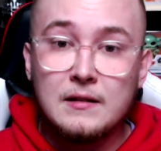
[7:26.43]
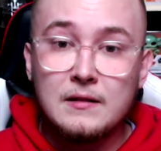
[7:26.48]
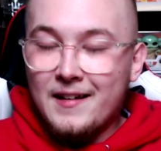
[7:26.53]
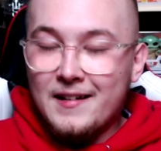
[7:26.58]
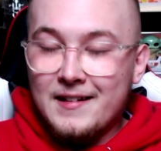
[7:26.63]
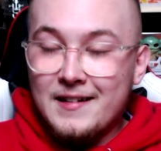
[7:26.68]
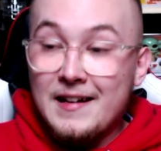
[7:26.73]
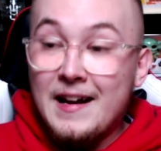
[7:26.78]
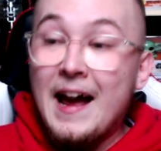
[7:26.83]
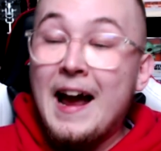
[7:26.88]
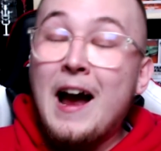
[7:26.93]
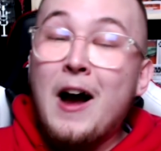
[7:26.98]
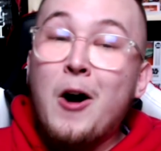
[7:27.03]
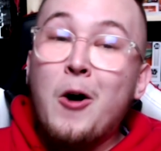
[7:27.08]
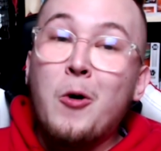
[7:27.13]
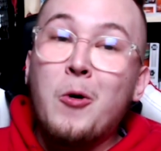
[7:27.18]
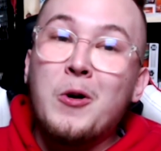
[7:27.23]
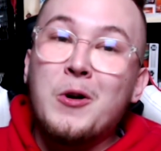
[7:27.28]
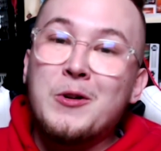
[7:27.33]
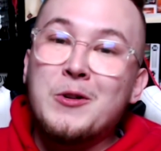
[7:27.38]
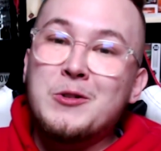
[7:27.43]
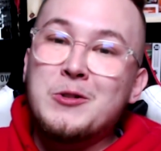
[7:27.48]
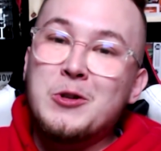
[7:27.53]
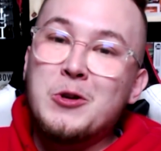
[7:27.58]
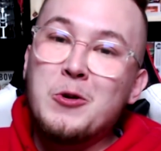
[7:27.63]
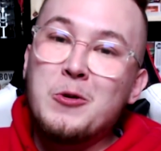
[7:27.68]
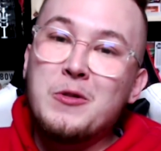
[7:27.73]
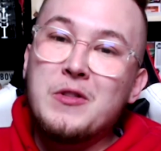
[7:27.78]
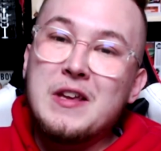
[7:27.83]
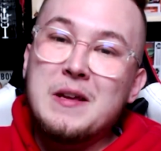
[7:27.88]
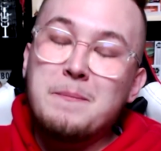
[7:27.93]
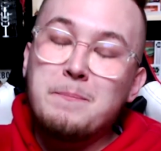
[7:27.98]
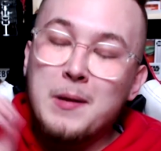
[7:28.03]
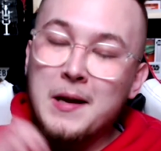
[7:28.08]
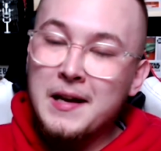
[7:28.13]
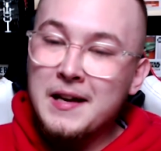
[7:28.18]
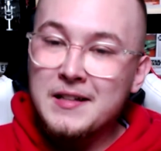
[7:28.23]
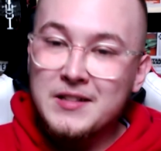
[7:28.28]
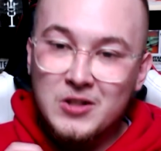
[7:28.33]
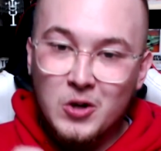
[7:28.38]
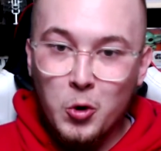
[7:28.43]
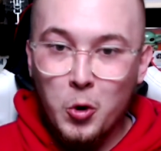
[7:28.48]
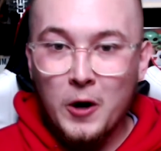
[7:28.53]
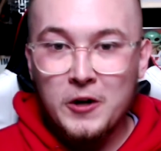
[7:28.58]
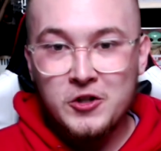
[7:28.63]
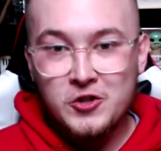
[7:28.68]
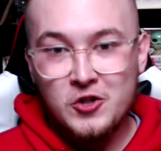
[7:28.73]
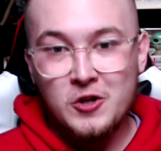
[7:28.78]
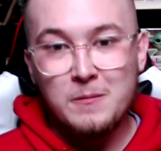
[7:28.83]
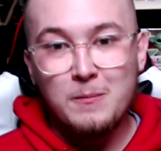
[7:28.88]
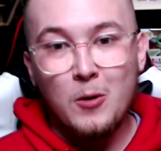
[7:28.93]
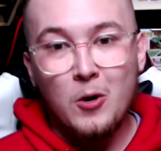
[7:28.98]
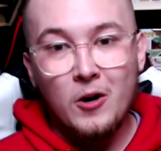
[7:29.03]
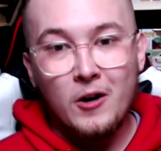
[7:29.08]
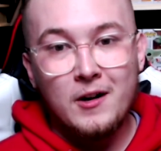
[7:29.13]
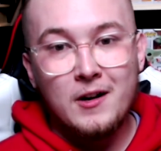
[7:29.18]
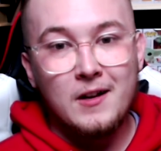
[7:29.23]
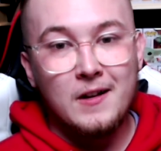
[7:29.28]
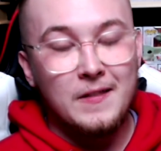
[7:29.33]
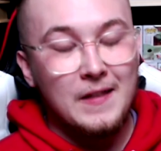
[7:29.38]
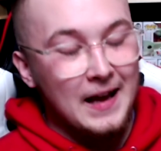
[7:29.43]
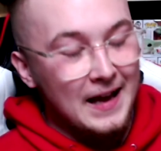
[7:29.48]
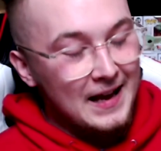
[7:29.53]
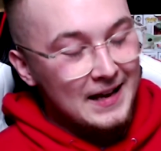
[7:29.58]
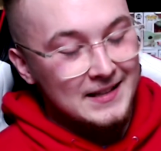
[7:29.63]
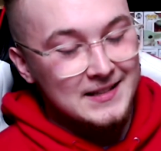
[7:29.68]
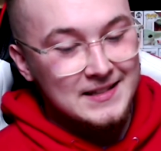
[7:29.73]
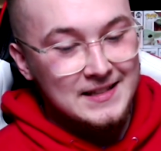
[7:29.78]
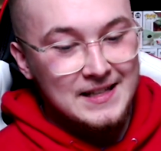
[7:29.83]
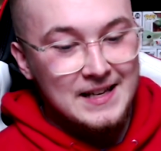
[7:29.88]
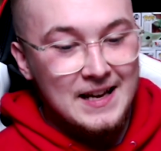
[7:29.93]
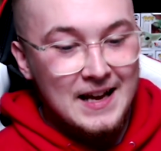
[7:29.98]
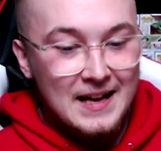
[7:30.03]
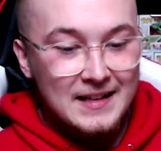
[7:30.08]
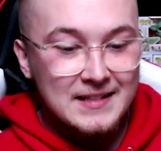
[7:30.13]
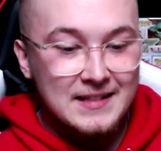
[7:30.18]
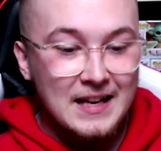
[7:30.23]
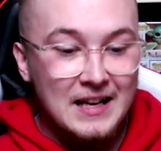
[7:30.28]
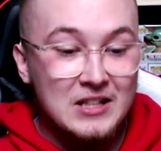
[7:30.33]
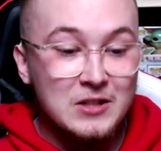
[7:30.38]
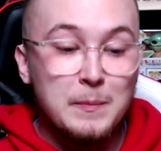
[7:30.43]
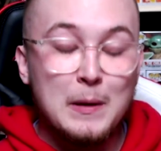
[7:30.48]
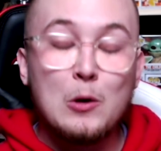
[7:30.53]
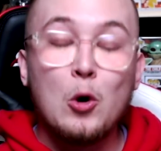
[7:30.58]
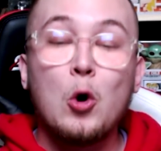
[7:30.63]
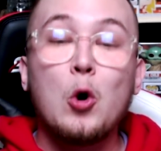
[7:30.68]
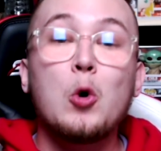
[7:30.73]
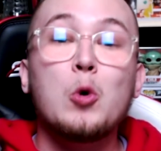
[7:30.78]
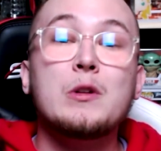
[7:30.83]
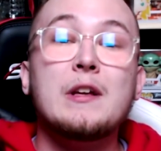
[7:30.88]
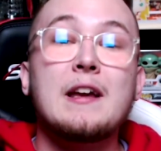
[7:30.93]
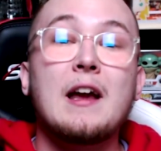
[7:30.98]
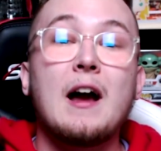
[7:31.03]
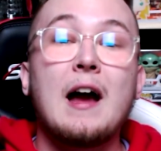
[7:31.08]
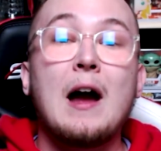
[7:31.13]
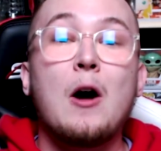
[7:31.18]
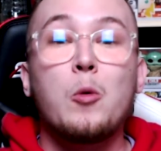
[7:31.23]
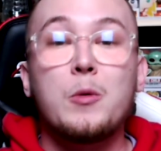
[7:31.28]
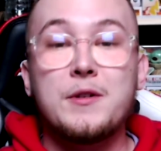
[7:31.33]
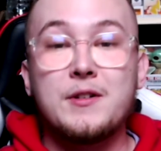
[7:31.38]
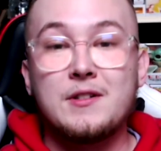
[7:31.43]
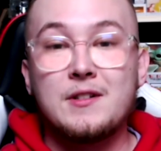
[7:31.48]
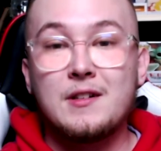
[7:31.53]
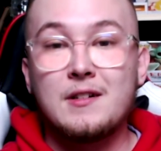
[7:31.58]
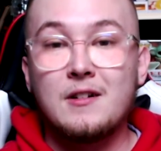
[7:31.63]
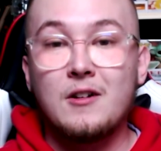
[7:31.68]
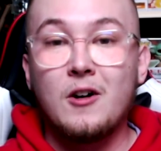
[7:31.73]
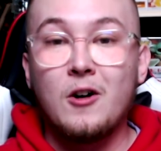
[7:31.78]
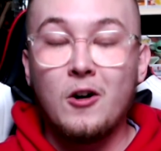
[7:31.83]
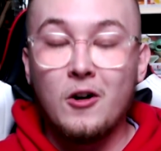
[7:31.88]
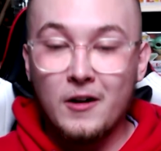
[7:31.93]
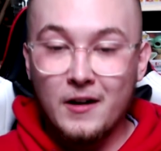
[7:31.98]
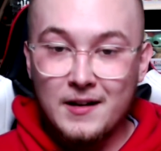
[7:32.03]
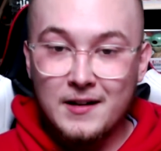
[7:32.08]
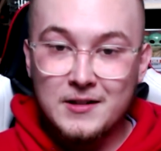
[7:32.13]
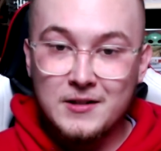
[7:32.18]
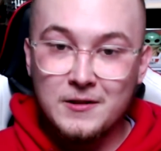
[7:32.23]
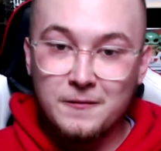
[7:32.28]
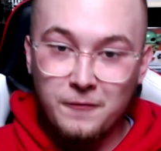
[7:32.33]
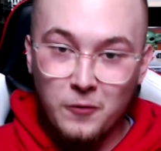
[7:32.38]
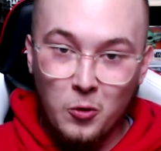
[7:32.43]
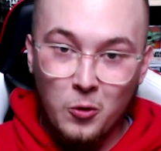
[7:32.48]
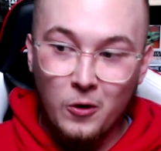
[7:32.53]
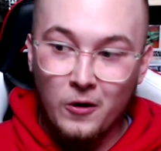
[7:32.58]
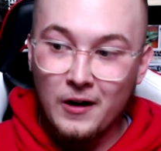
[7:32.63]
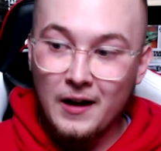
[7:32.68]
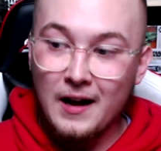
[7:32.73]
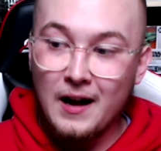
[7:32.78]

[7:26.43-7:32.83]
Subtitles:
Now, to the biggest question mark that SDS has been holding out on us for.